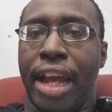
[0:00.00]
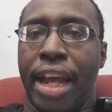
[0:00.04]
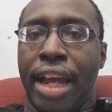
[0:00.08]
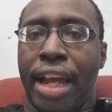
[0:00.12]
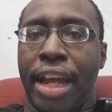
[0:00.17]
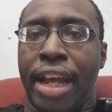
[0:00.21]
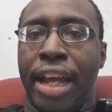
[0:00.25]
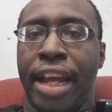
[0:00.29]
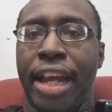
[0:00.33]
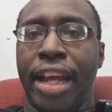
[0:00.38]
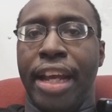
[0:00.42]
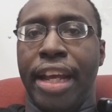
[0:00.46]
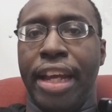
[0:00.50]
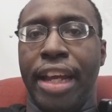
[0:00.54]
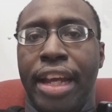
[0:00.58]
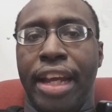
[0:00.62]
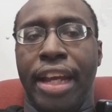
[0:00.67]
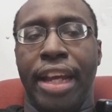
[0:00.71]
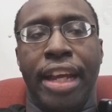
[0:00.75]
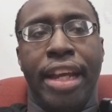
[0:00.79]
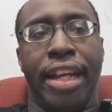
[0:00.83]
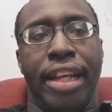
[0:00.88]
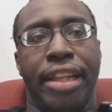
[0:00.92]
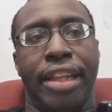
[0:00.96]

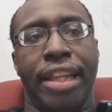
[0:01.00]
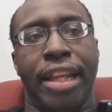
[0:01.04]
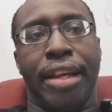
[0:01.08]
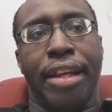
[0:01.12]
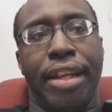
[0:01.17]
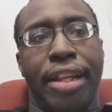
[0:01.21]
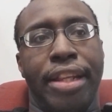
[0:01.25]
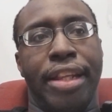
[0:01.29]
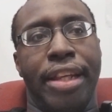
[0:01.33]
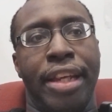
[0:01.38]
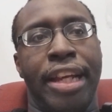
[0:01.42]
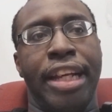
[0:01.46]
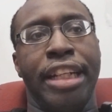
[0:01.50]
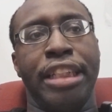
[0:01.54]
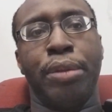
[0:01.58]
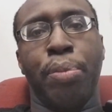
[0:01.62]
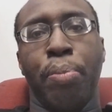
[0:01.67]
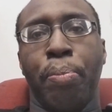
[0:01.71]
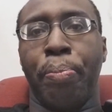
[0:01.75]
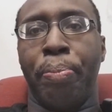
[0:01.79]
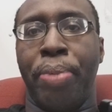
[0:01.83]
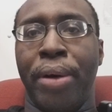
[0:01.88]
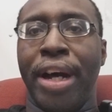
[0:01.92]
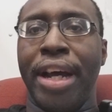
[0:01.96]
his
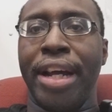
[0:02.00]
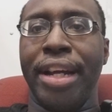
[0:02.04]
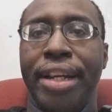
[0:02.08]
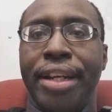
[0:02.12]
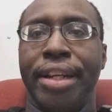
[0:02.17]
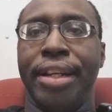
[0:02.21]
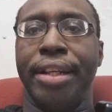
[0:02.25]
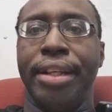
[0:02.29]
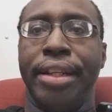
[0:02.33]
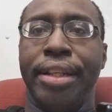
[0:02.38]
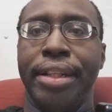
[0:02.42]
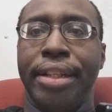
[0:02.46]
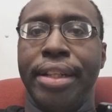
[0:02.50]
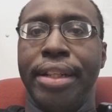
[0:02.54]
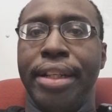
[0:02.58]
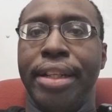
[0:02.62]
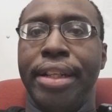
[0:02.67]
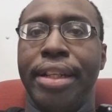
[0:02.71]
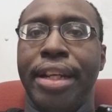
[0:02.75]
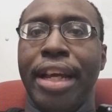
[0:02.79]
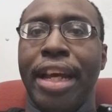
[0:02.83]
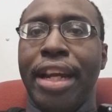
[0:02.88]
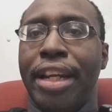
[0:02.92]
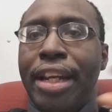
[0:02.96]
button,
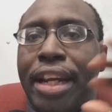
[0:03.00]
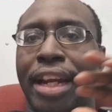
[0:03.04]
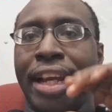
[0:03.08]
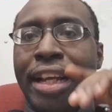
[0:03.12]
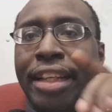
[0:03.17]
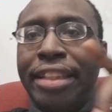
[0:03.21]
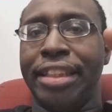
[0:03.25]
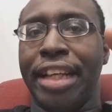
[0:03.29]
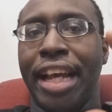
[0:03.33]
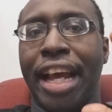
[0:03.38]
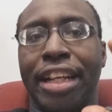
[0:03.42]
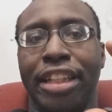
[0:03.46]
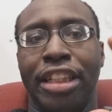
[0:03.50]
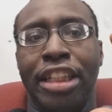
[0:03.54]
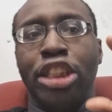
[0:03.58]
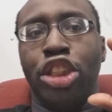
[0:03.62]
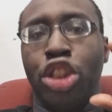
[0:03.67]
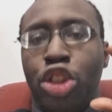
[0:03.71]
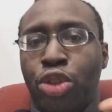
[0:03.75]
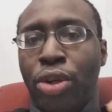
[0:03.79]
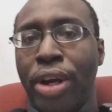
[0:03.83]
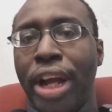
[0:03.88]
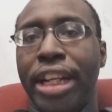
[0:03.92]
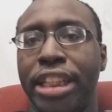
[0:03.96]
that his
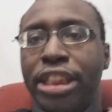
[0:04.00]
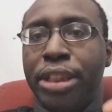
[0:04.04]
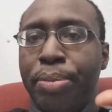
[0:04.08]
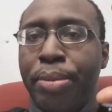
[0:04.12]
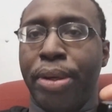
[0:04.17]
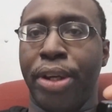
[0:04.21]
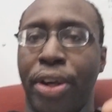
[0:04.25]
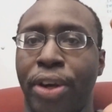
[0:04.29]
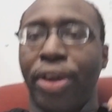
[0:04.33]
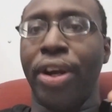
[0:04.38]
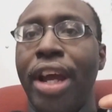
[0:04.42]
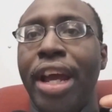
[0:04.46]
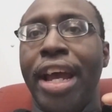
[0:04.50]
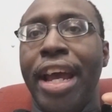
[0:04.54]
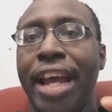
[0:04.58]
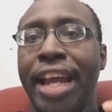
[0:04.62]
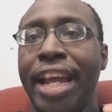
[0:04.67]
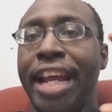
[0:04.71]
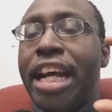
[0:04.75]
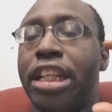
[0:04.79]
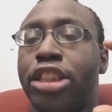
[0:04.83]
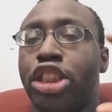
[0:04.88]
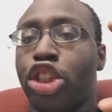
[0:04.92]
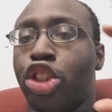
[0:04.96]
transmitter,
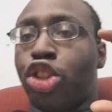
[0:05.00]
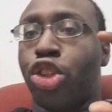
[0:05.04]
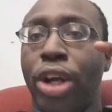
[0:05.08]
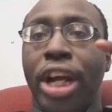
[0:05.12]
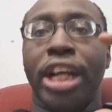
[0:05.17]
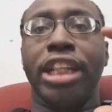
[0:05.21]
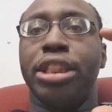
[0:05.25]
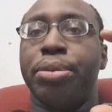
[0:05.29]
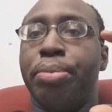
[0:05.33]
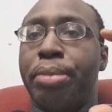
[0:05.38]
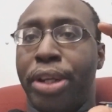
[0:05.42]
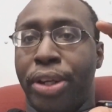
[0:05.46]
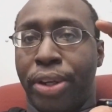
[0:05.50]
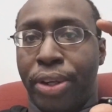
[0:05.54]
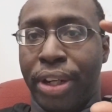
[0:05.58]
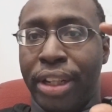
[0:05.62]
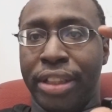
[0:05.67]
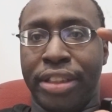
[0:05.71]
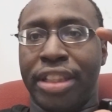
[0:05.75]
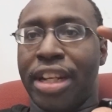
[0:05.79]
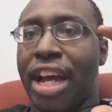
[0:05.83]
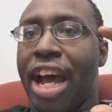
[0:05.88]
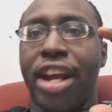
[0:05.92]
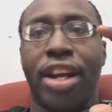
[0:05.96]
he has a transmitter.
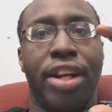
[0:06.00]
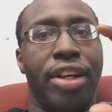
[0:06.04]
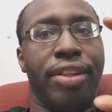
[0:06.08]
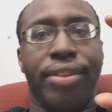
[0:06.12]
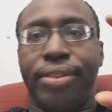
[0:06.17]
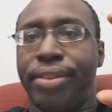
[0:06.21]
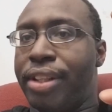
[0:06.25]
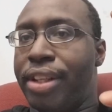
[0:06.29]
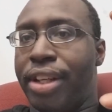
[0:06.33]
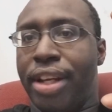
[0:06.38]
It's not a